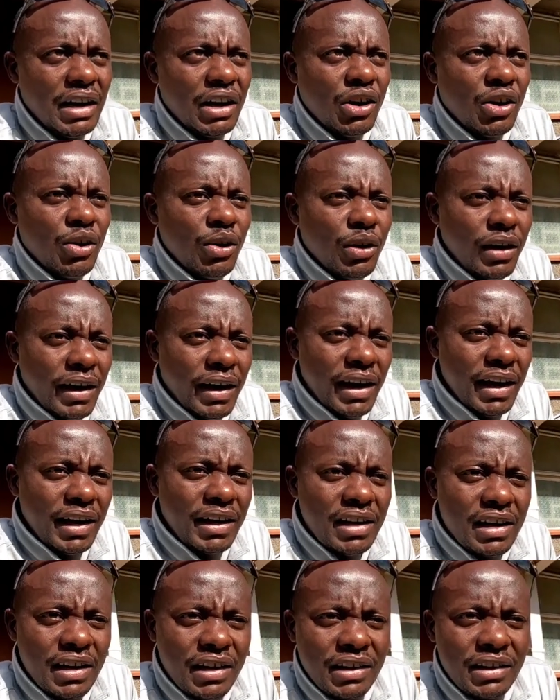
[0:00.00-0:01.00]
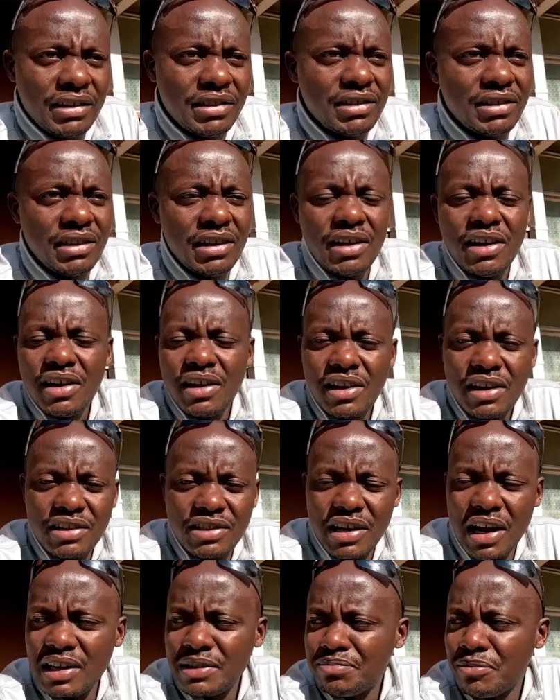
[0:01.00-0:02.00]
go ahead and
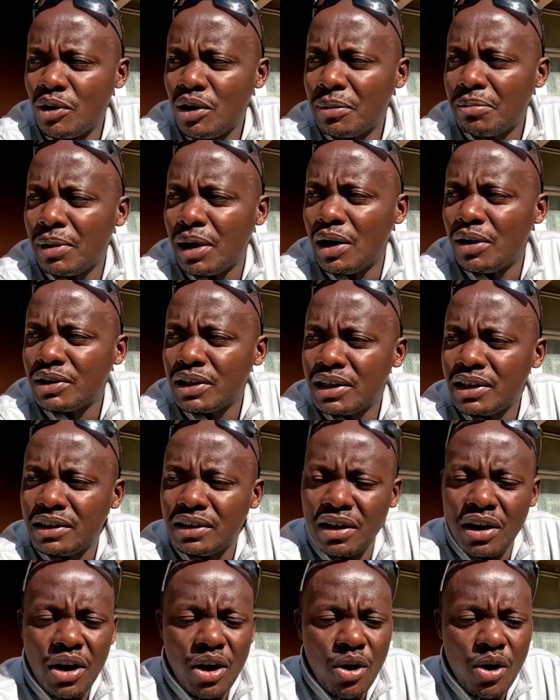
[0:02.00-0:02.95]
research more about it.